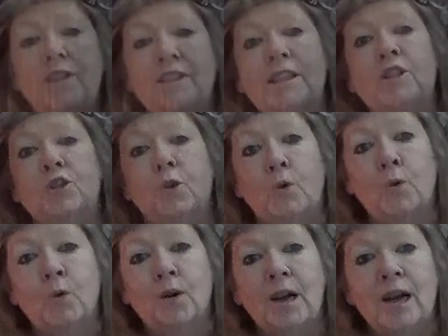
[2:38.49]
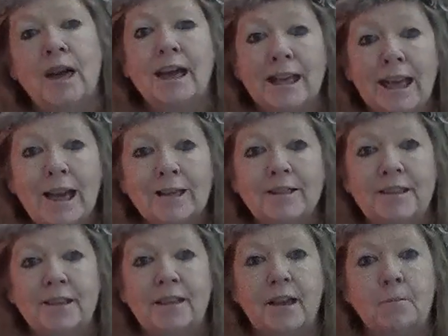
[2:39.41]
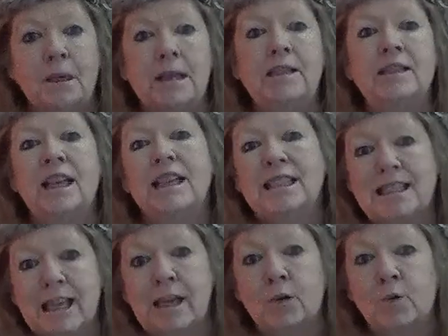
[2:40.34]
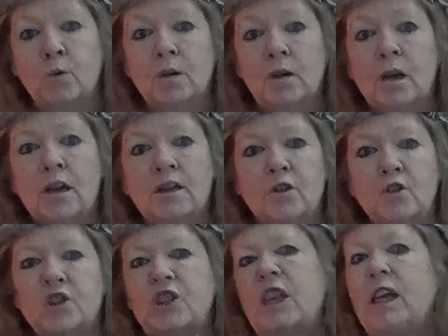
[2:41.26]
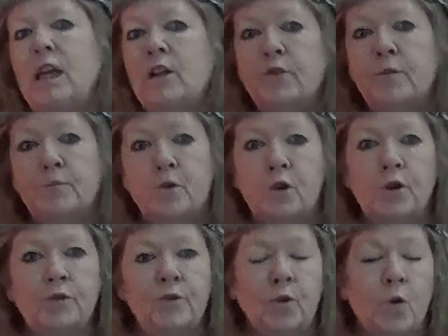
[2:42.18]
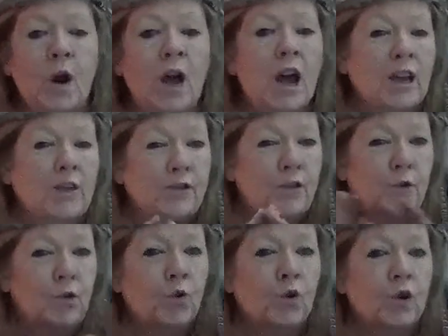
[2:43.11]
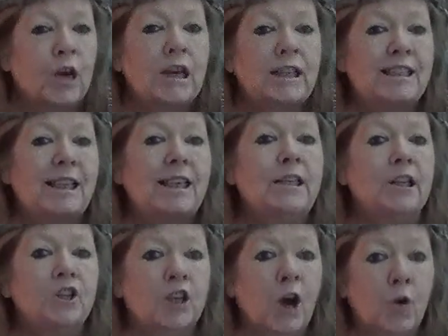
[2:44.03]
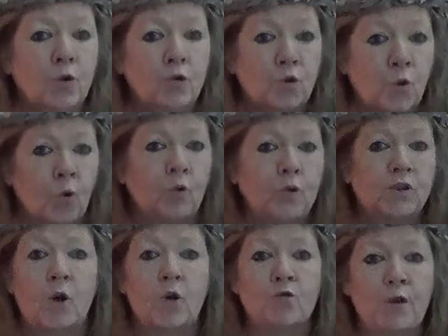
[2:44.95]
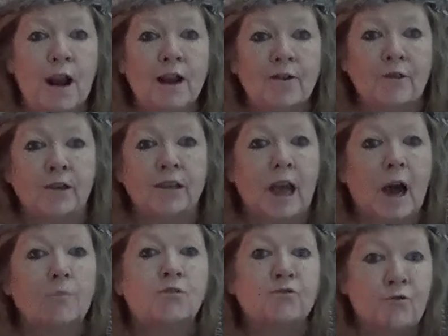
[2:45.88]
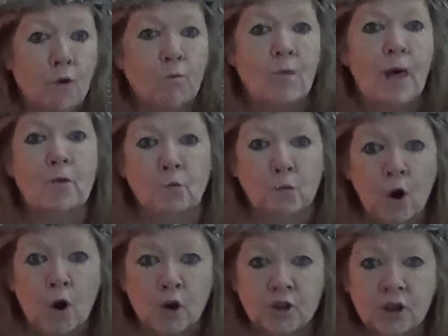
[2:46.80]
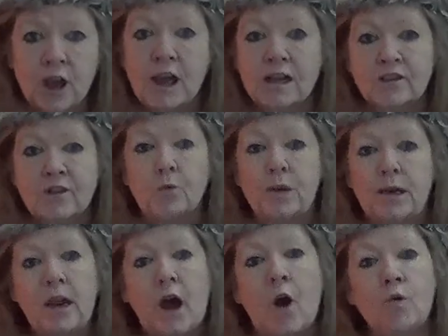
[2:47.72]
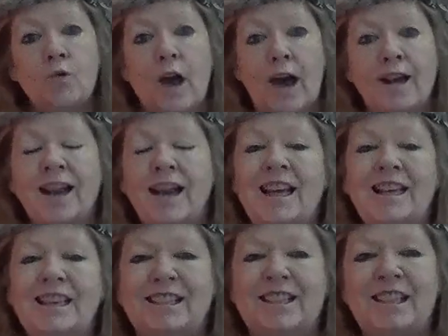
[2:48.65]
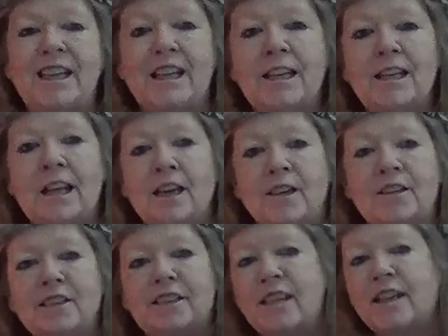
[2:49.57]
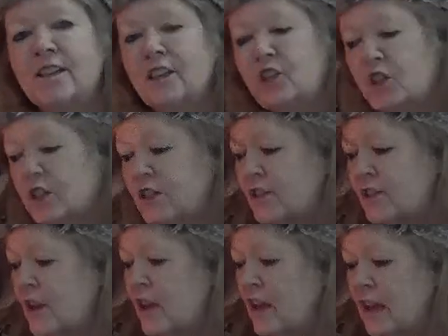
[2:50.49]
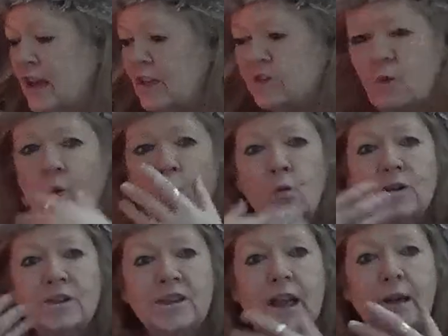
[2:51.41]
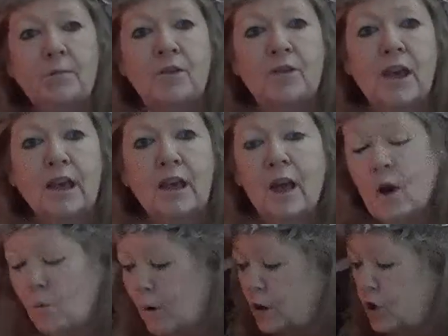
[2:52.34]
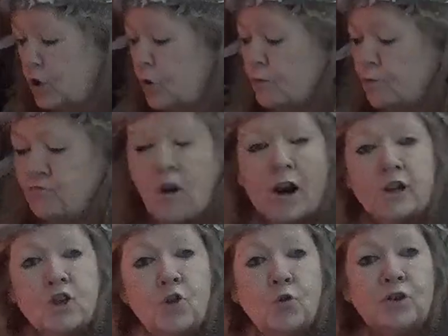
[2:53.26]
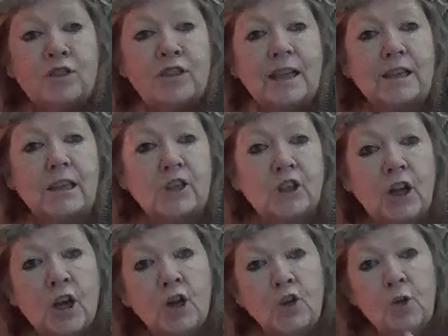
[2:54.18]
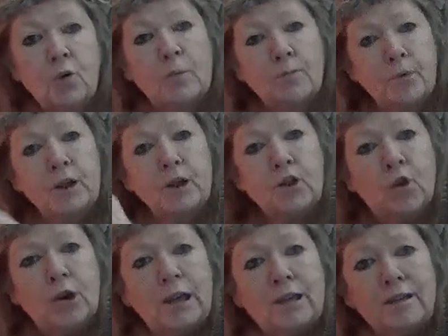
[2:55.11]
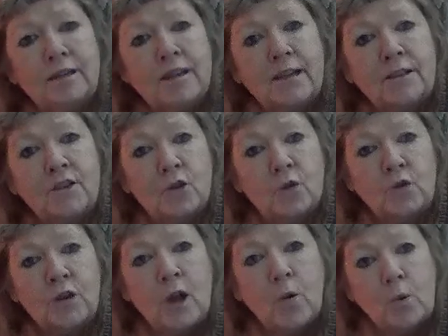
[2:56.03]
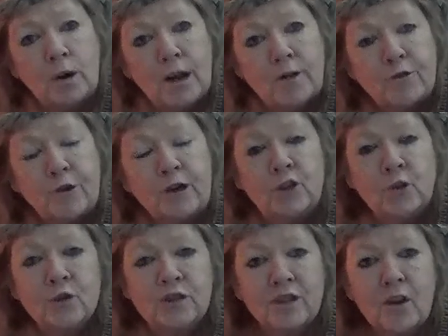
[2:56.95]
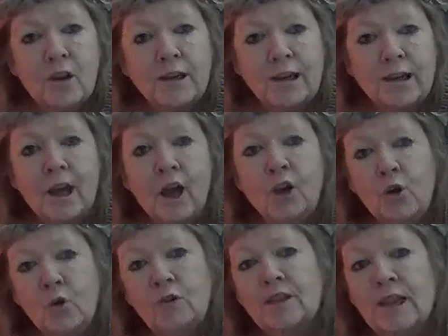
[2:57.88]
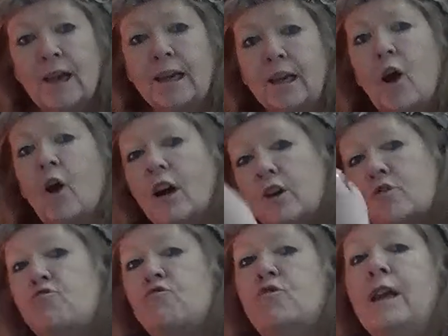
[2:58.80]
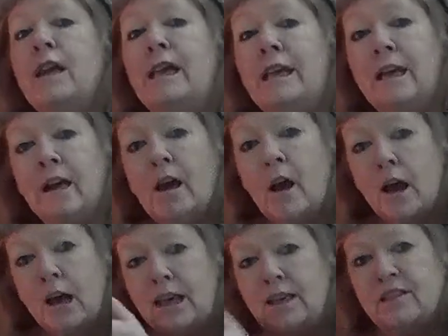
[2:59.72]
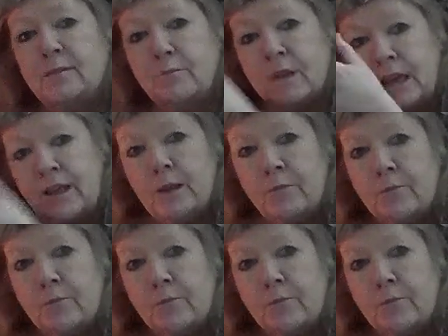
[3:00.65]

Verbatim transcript: sigil in Latin means seal, your seal of approval. If you look, signature was also relevant, comes from that word. So we know that seal and signature, it's all the same thing. When you write your signature, you are putting your intent on whatever it is you're signing. You're saying, I agree it's in the